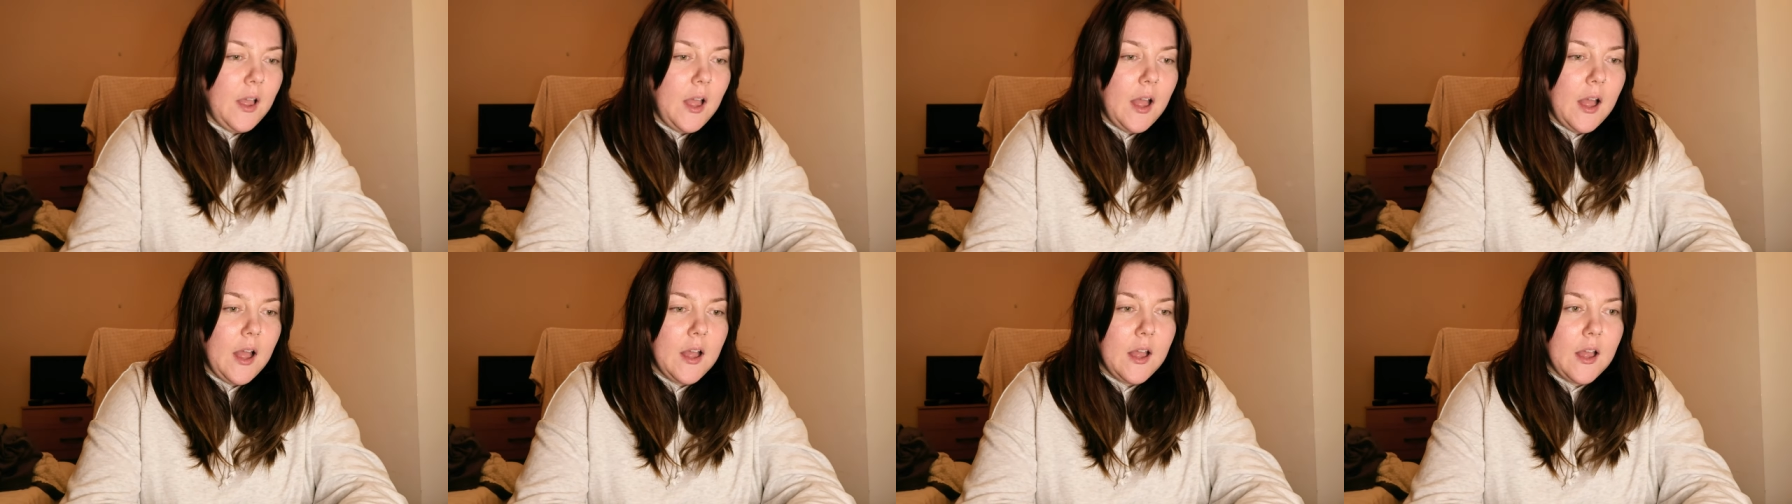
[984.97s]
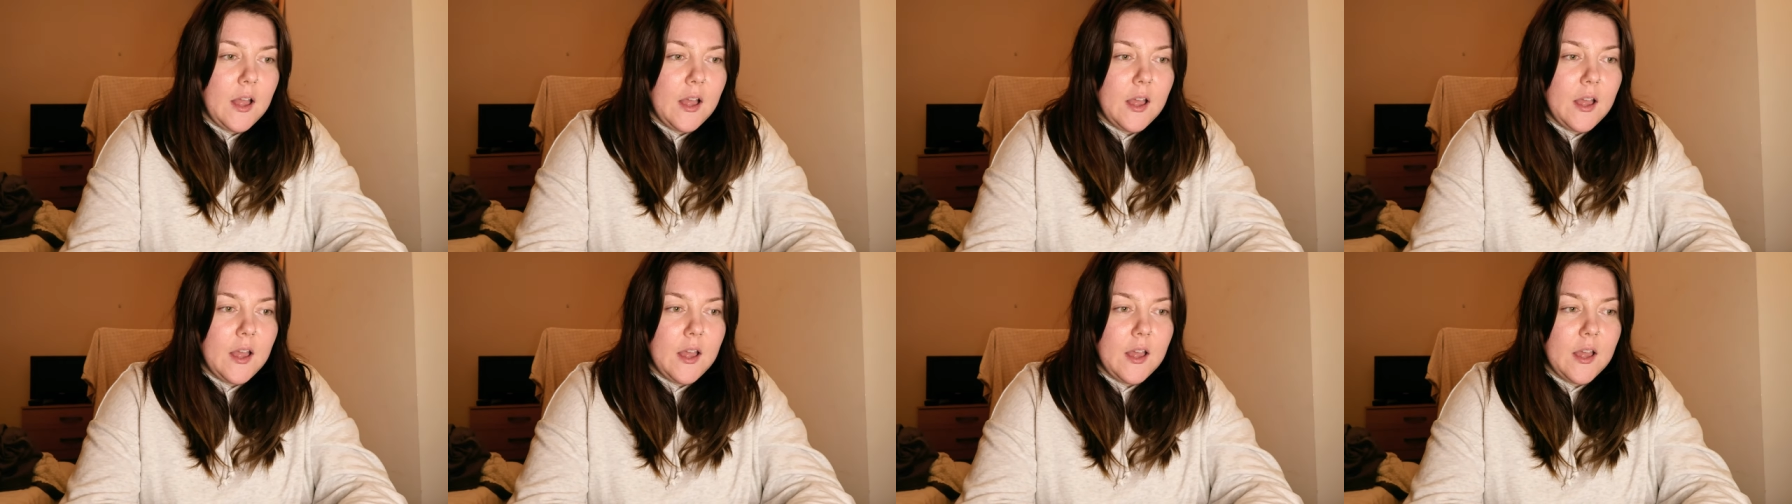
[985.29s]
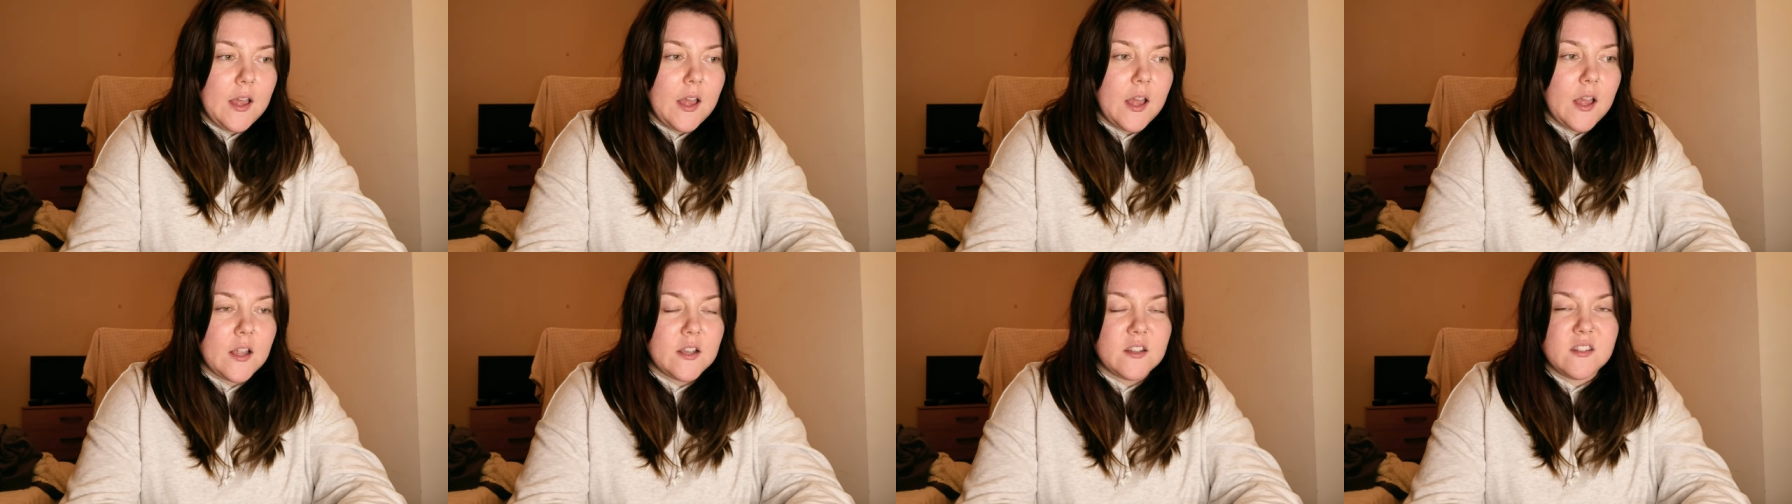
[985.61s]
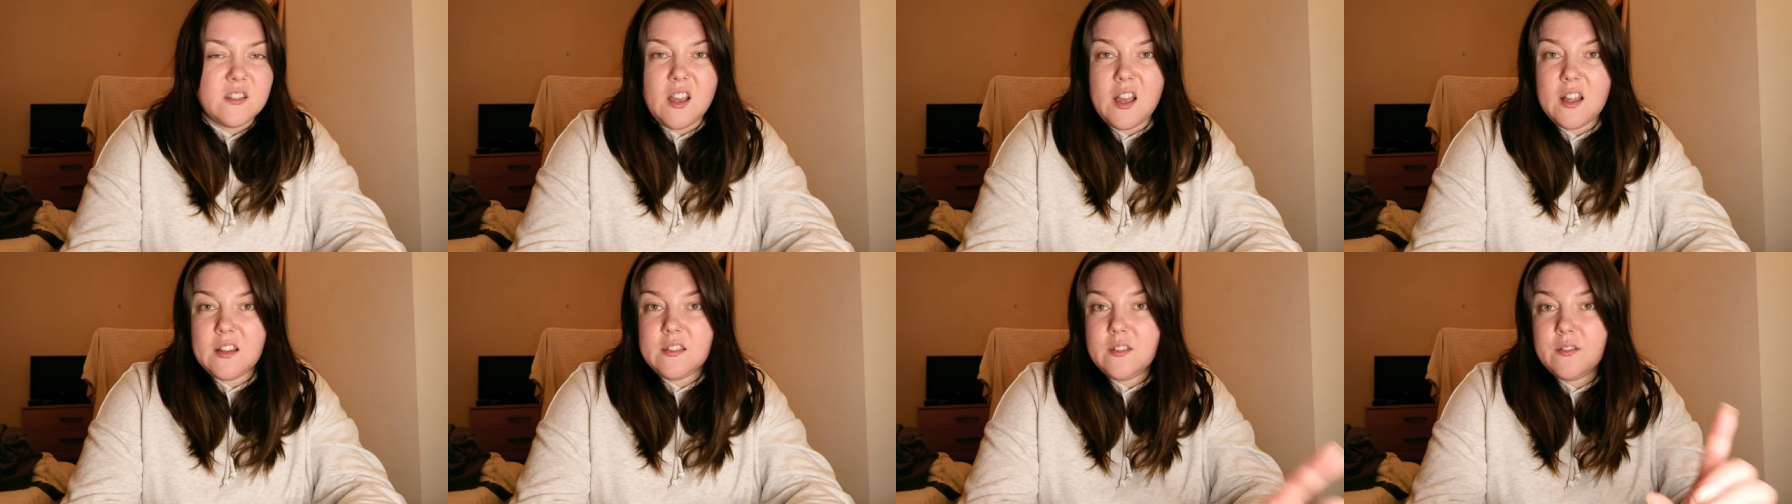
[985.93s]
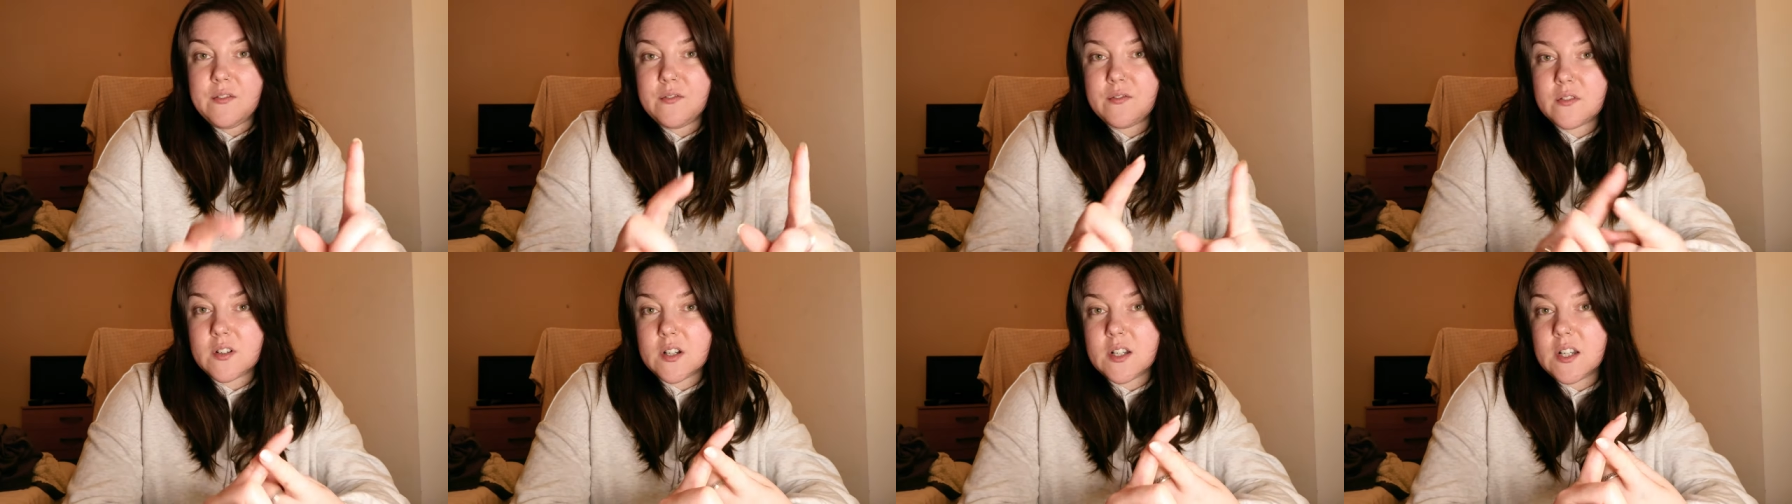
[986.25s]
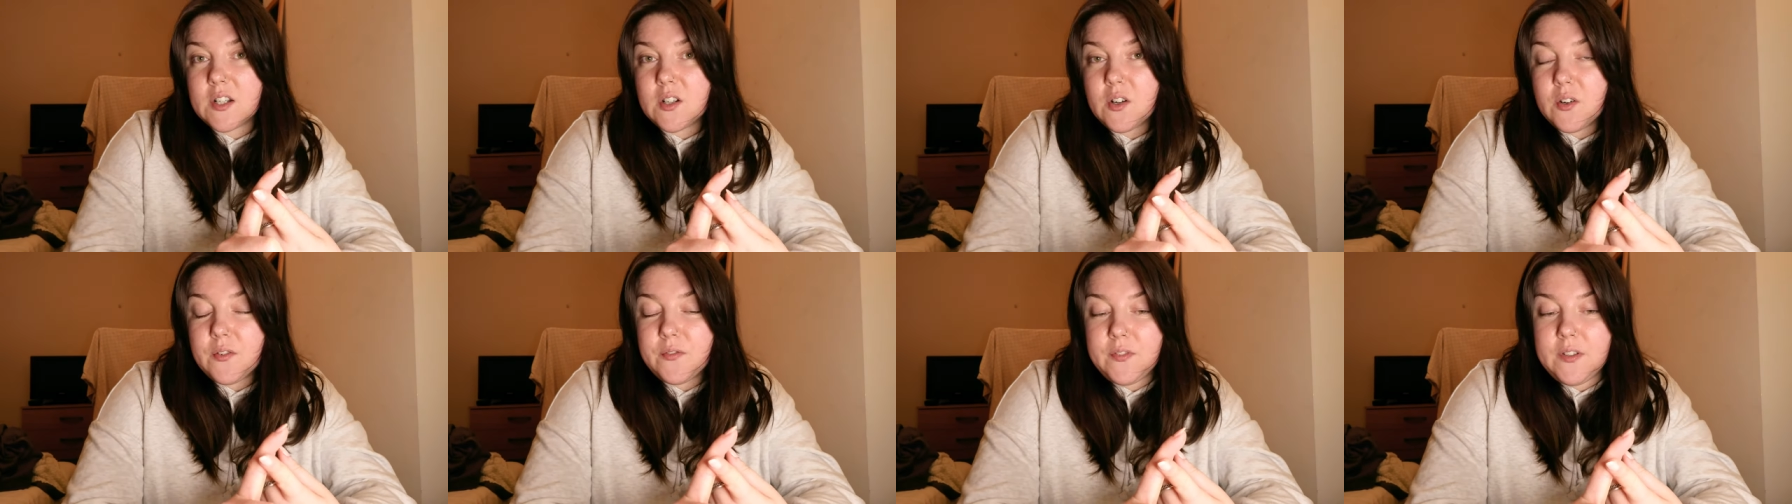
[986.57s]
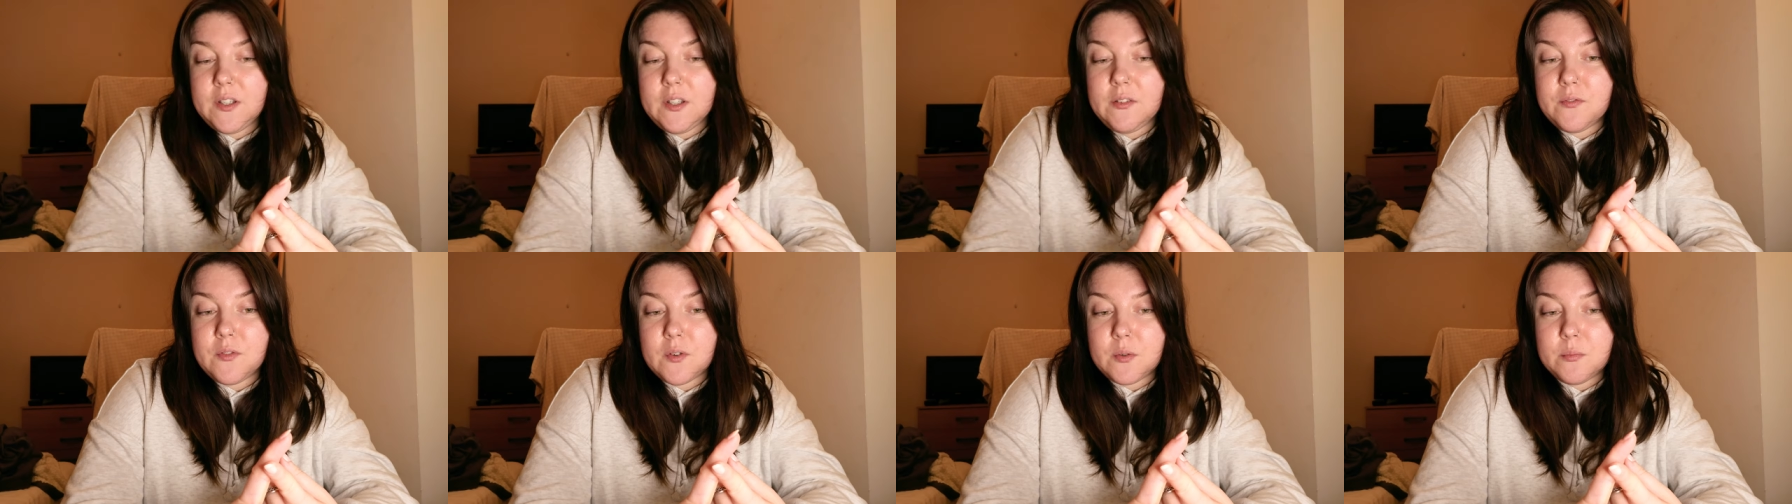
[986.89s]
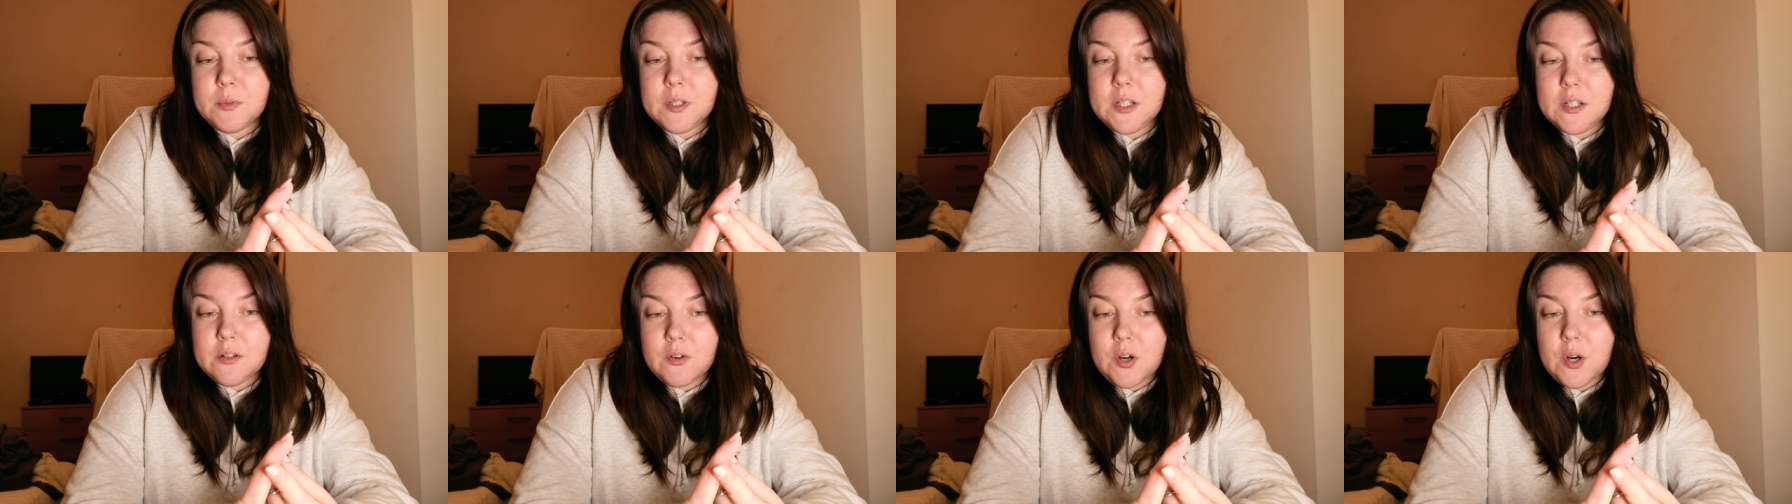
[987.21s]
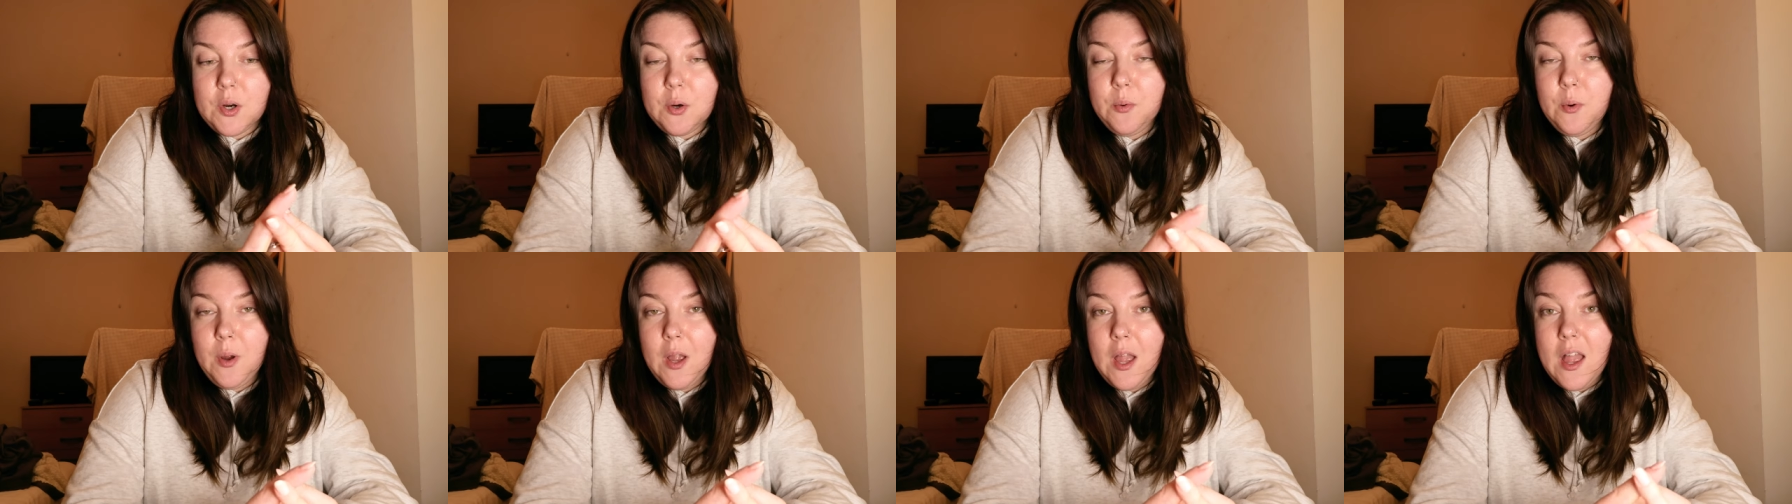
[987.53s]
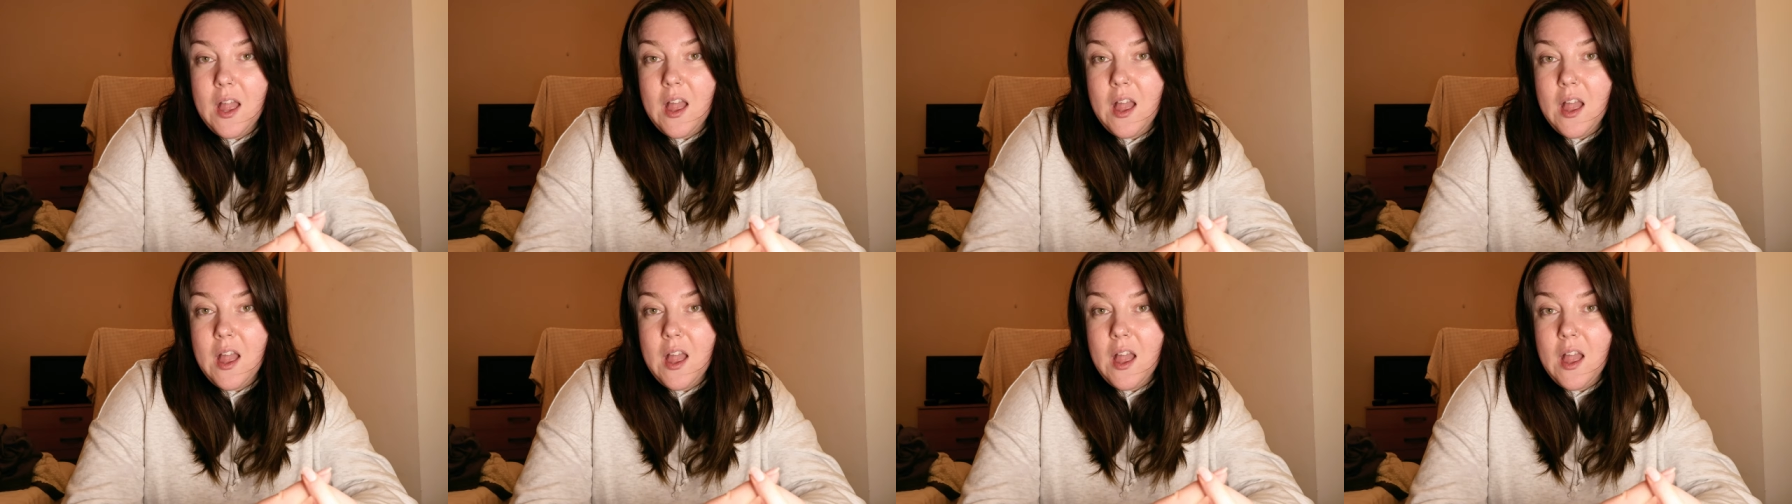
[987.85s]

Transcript: And had the free coffee from Nero,